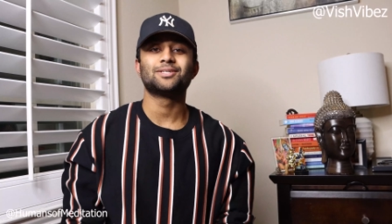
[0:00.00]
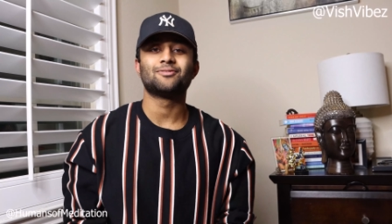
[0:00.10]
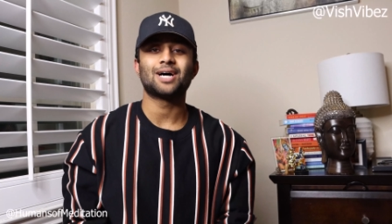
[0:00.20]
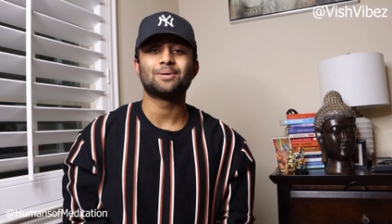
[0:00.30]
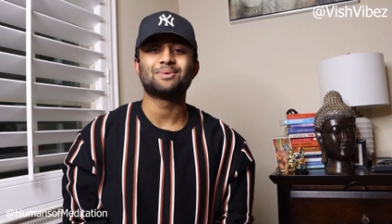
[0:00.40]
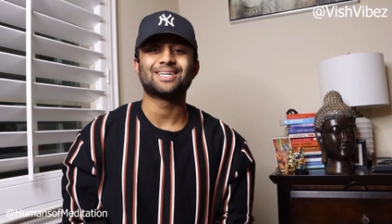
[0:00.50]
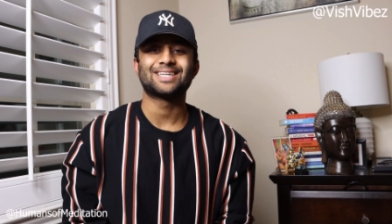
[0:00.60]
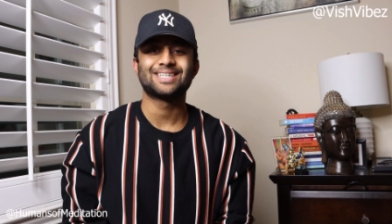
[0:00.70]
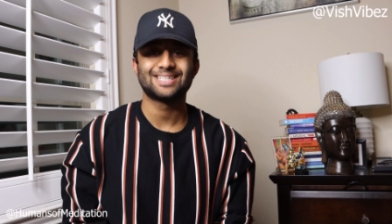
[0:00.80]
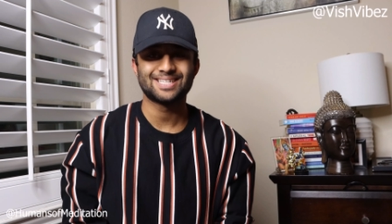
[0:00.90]
is
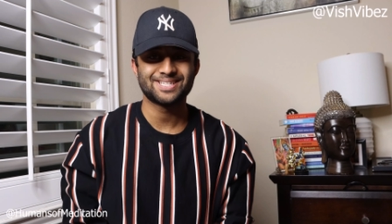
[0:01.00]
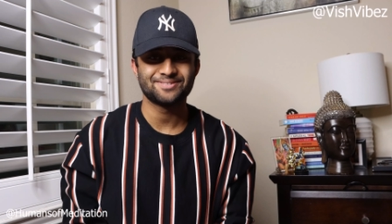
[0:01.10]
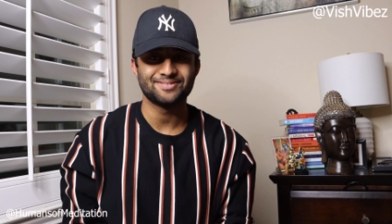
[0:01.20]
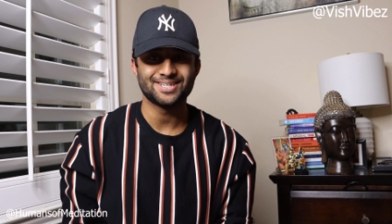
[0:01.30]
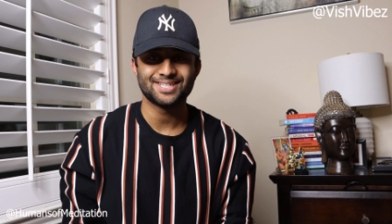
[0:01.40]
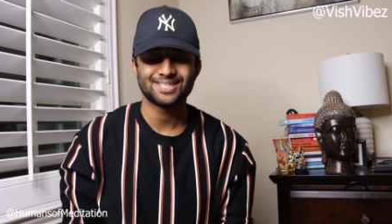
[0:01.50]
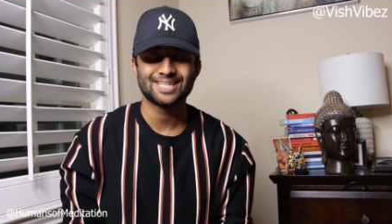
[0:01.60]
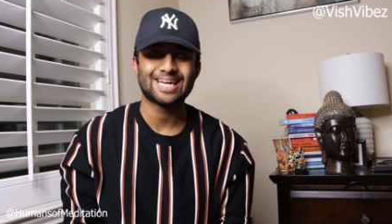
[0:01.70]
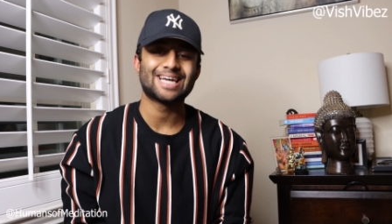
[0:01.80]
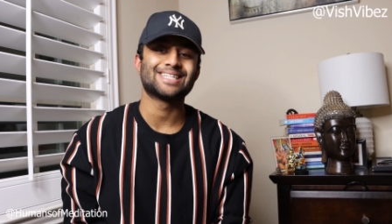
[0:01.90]
vibing? This is
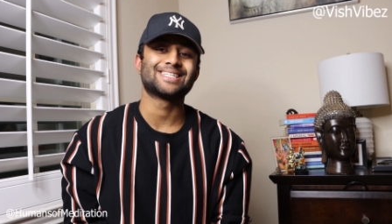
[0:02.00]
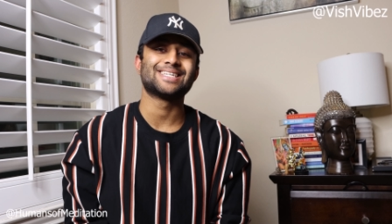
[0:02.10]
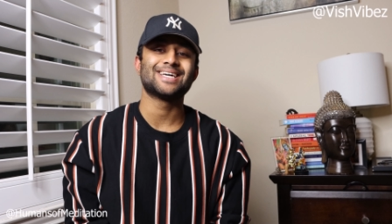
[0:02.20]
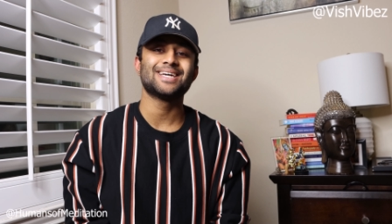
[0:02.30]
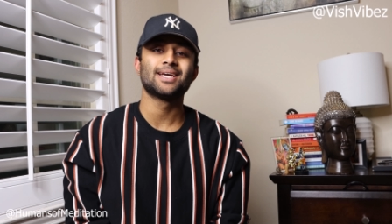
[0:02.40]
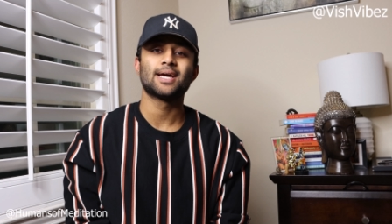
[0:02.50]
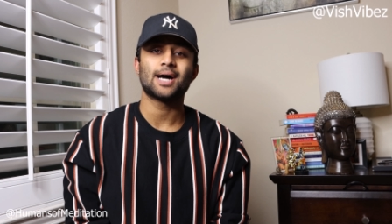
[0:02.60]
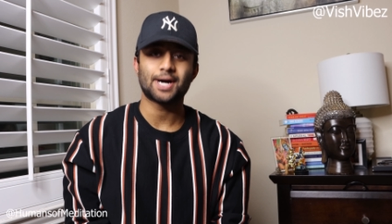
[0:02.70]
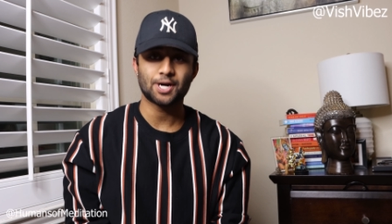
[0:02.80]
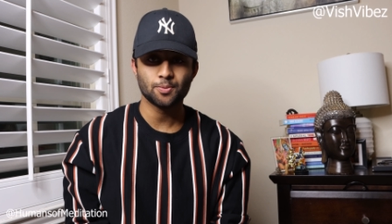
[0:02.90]
Vish, and today
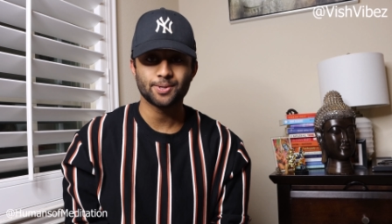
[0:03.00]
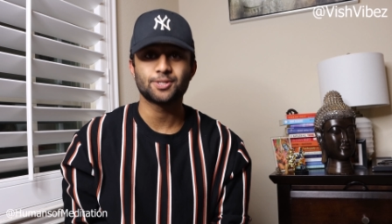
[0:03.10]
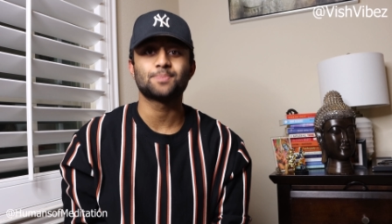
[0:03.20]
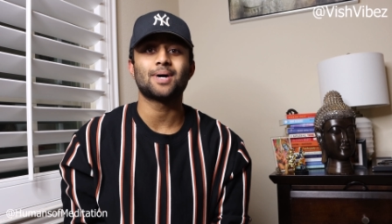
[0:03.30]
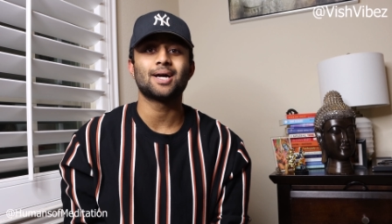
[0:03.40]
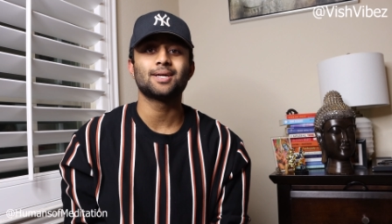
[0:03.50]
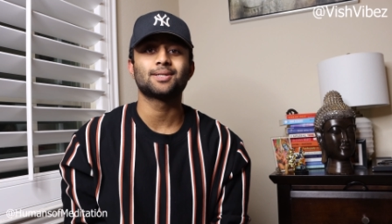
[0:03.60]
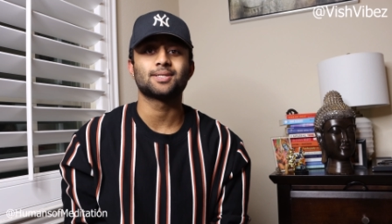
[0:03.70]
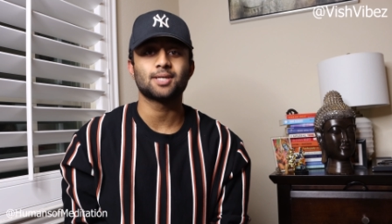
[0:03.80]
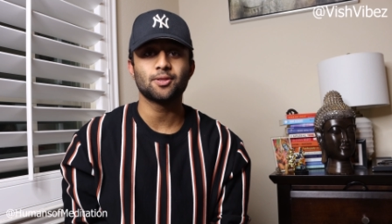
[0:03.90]
I'll be responding
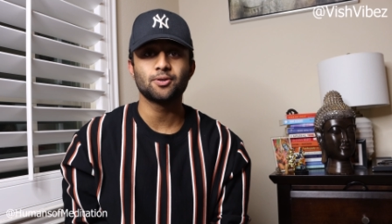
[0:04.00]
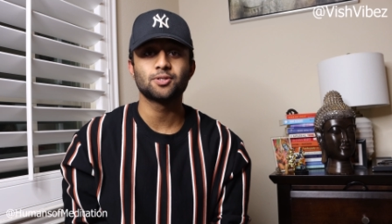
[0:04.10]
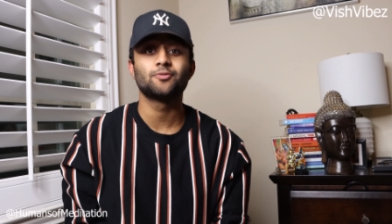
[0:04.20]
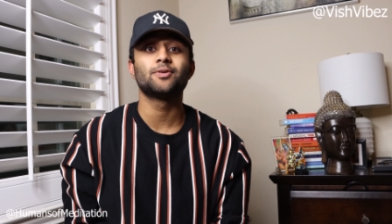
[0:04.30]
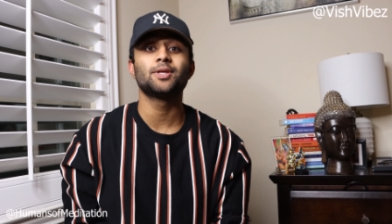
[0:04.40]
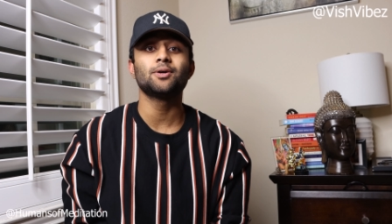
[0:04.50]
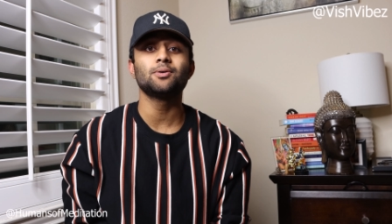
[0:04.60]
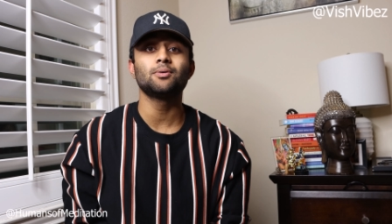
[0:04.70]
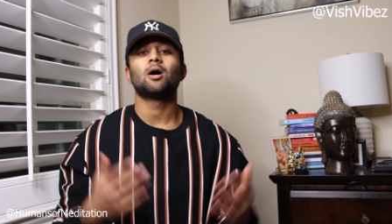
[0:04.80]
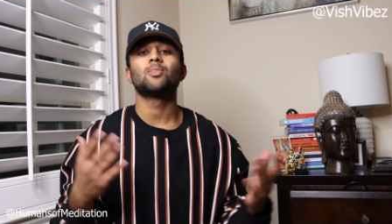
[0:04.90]
to Sadhguru's video
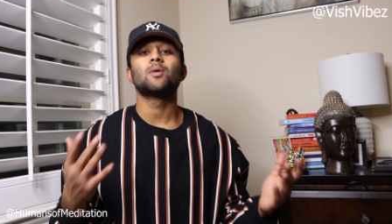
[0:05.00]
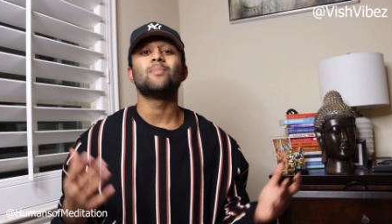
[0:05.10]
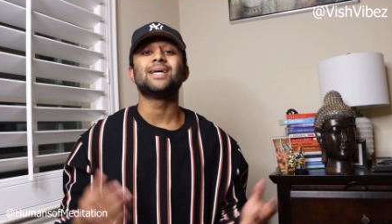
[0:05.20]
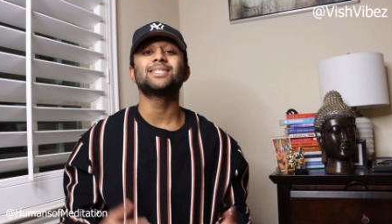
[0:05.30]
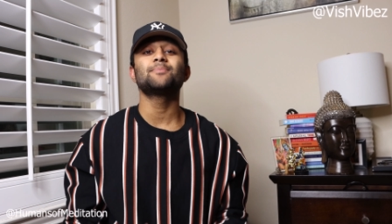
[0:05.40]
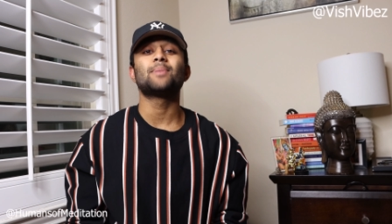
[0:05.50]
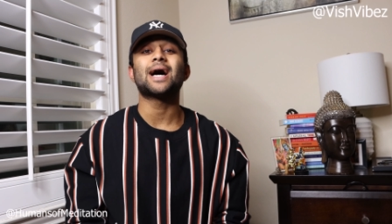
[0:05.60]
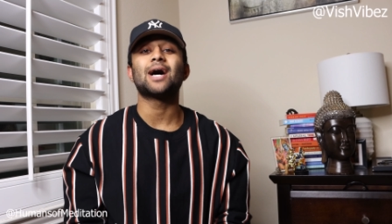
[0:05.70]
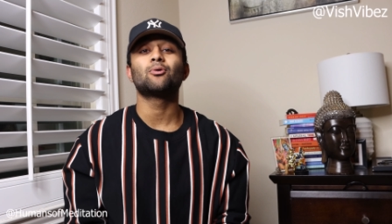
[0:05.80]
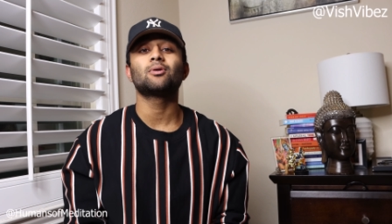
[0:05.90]
on the amazing
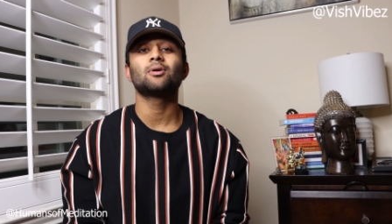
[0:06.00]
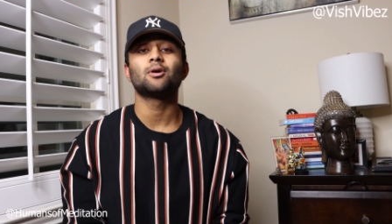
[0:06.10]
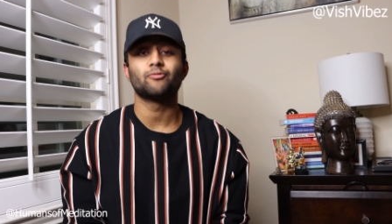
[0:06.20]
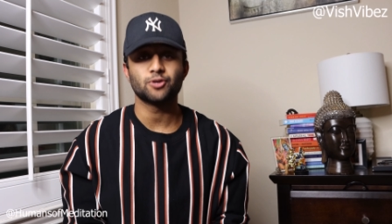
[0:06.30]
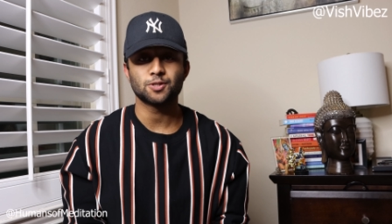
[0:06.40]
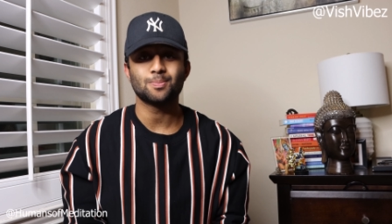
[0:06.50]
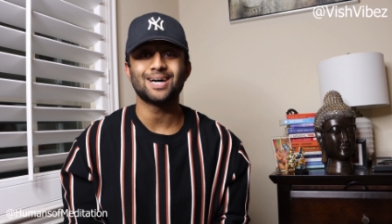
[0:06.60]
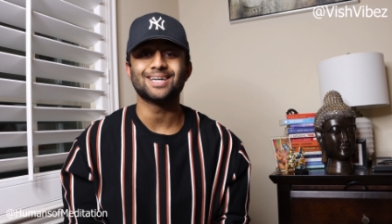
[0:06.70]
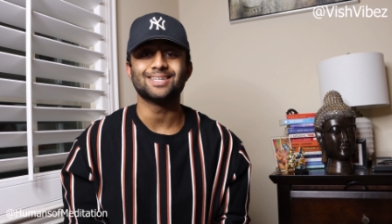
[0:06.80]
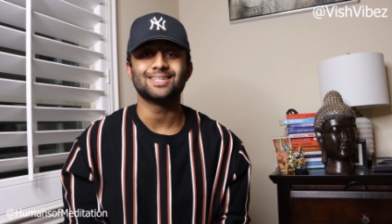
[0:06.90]
power of your
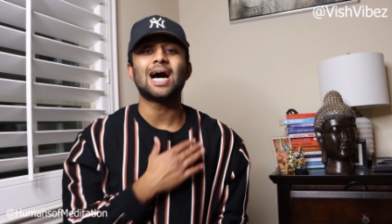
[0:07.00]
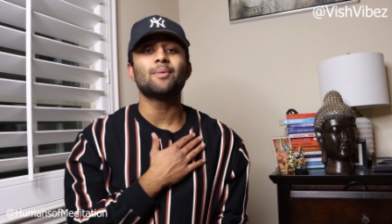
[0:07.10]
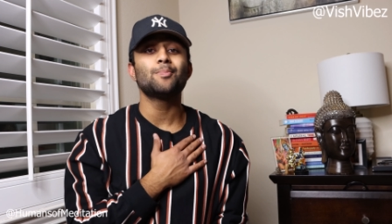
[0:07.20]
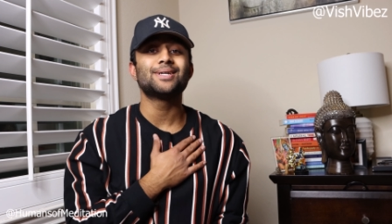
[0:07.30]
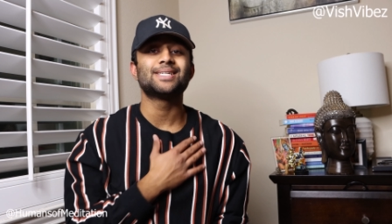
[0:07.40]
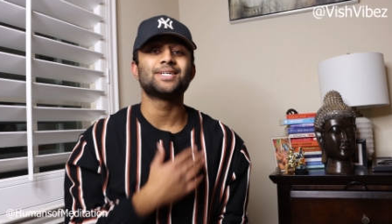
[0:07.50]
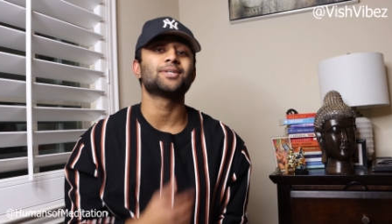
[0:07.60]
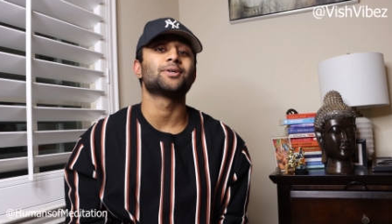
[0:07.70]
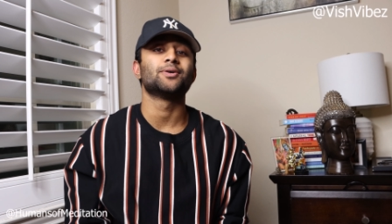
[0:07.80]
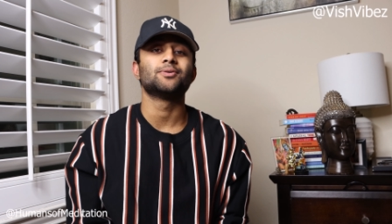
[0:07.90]
spine. I'm a
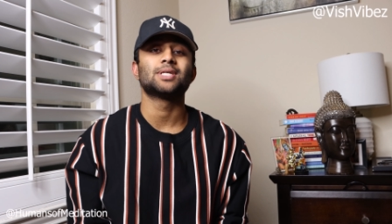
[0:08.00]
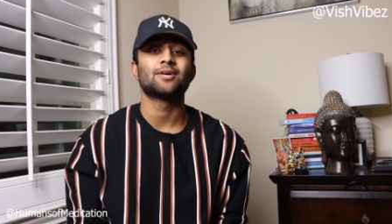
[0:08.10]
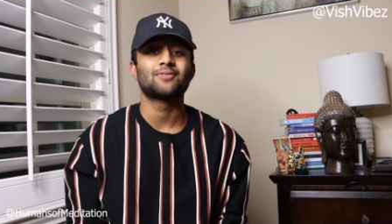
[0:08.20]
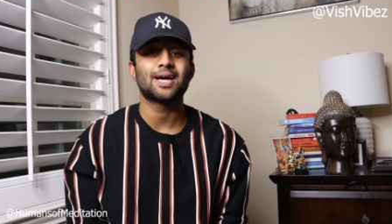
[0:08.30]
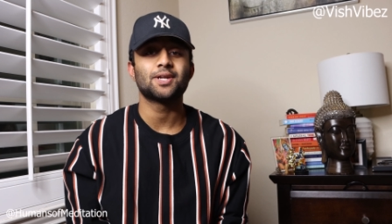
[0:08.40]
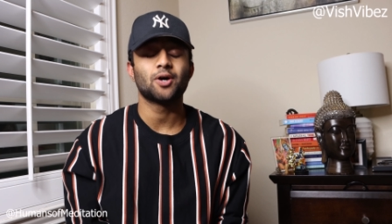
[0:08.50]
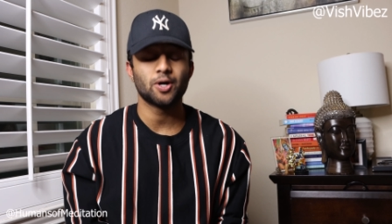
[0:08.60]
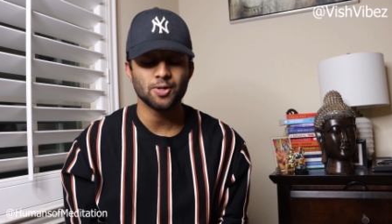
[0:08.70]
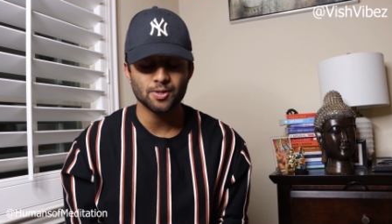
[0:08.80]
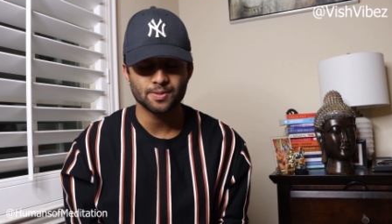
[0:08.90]
meditation coach and have guided
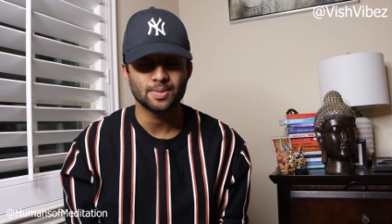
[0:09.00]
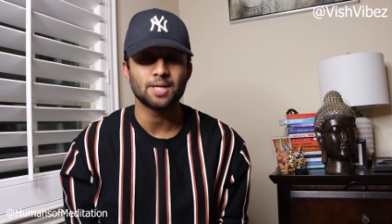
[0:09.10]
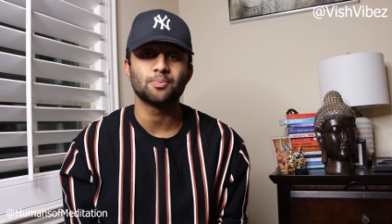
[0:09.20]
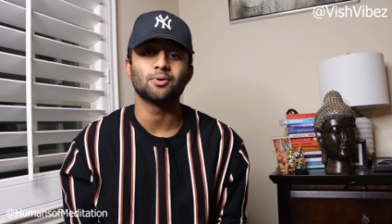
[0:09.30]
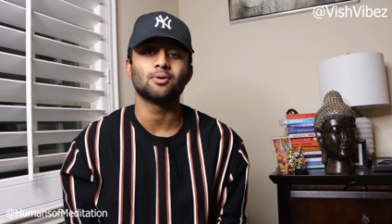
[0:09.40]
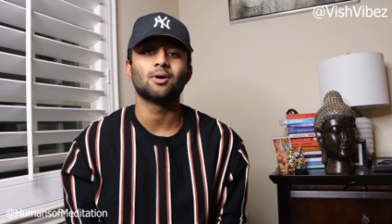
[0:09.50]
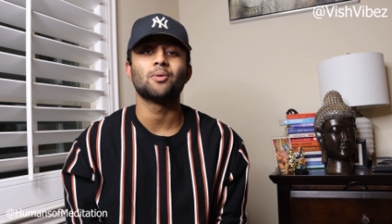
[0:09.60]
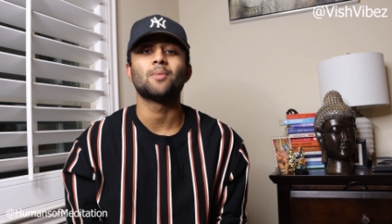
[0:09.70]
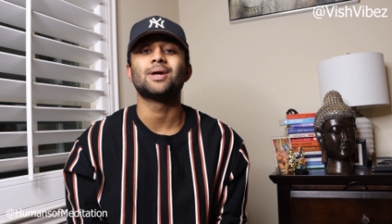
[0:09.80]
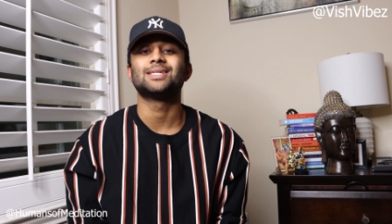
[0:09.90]
hundreds of people
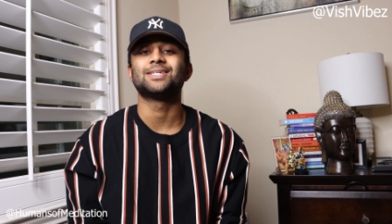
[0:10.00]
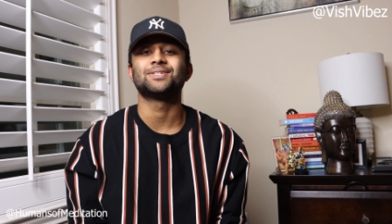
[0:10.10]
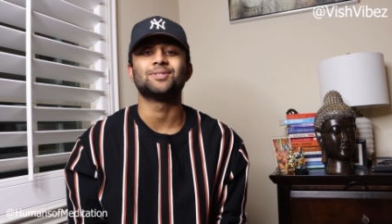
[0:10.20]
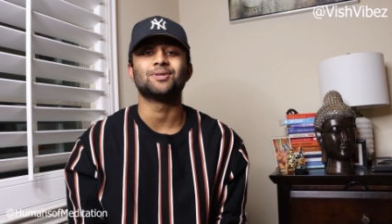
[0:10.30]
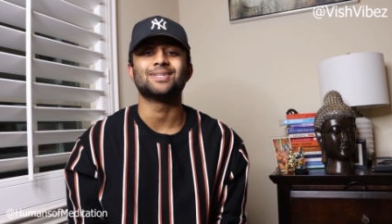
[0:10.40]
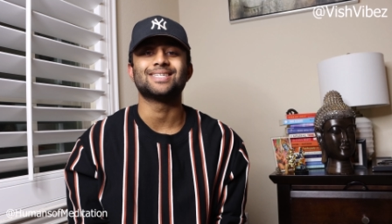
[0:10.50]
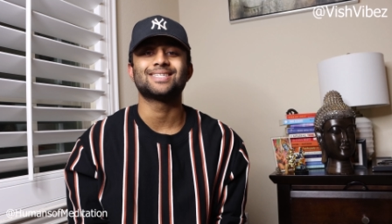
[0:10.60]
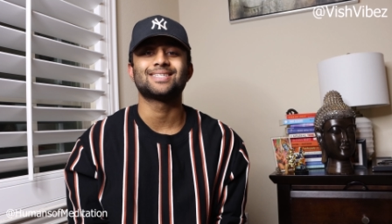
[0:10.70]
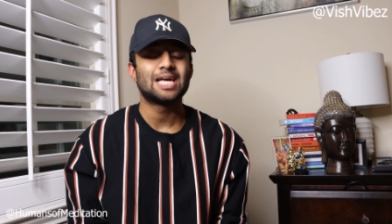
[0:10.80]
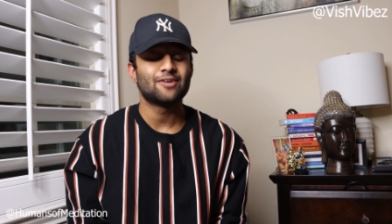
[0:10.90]
on their meditation journeys.